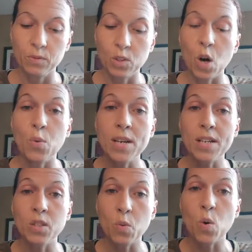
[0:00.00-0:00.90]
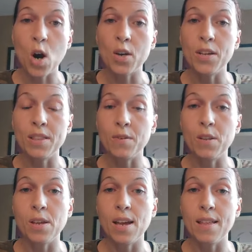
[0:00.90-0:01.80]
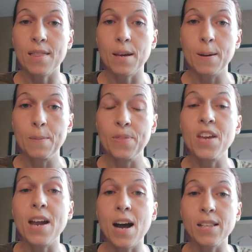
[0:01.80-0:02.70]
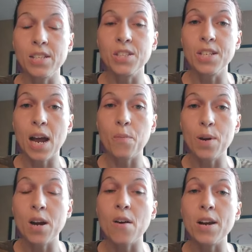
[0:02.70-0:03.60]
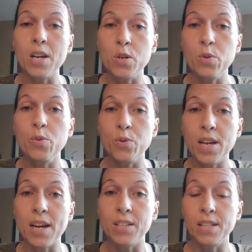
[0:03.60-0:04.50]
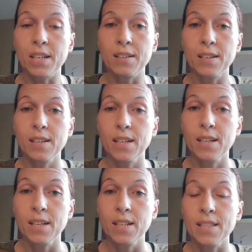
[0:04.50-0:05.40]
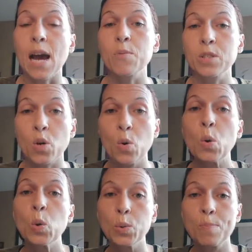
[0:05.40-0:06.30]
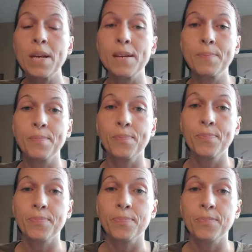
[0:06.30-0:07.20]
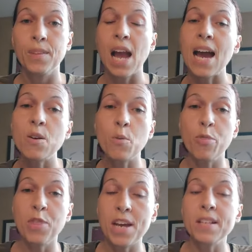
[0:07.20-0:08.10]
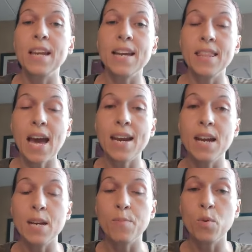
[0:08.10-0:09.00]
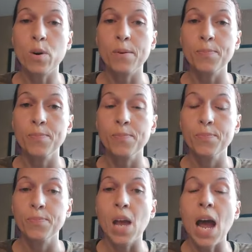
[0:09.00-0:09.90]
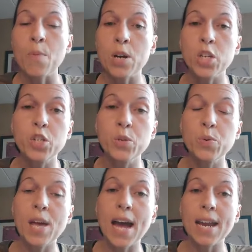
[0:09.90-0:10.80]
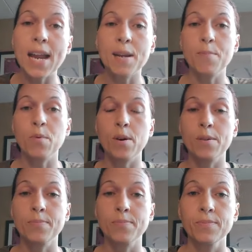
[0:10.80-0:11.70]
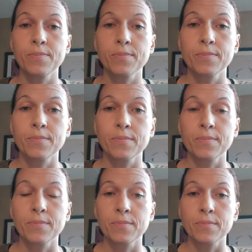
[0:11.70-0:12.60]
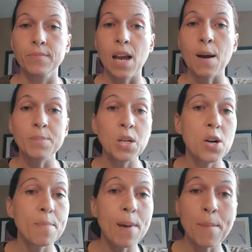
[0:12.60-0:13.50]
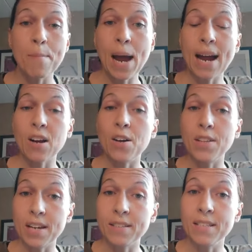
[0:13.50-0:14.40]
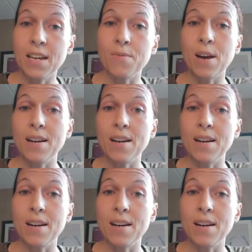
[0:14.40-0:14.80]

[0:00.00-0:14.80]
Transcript: No, we need to walk in the in the, the knowledge that we are a new creation. That was the old me. I don't think like that anymore. I wouldn't do that anymore. I'm turning my back on that sin